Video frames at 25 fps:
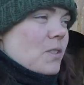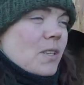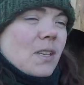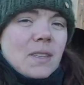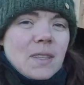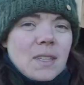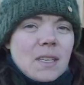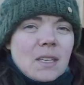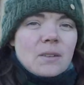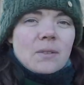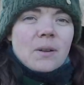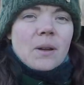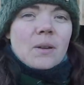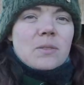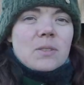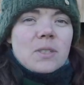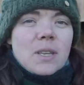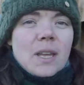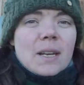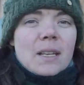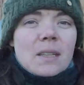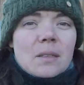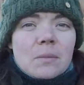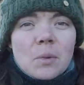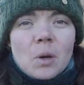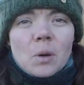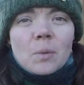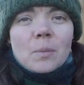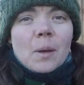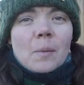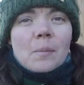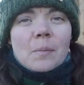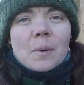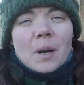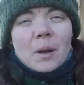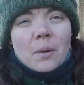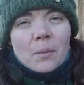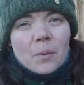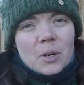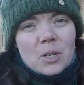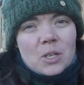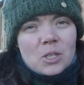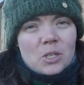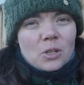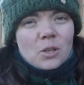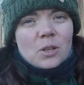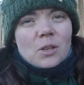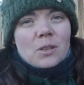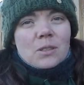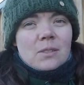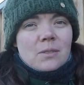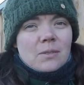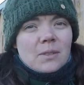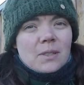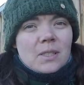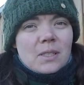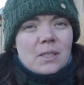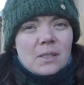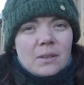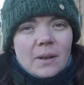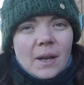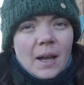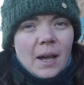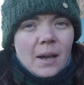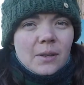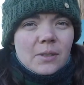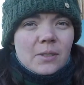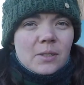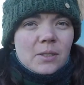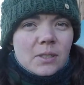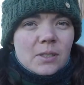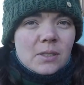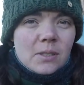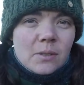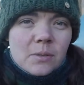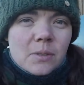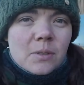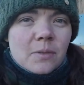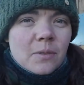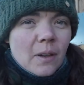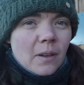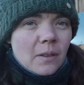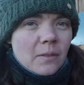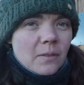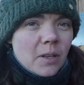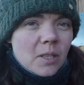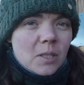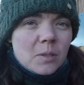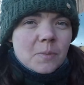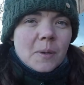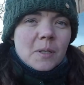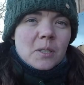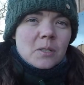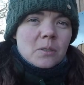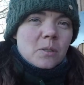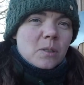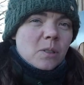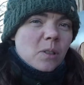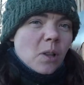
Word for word: I think, are outside at the moment, but I want to show you their indoor house because it was very, very special.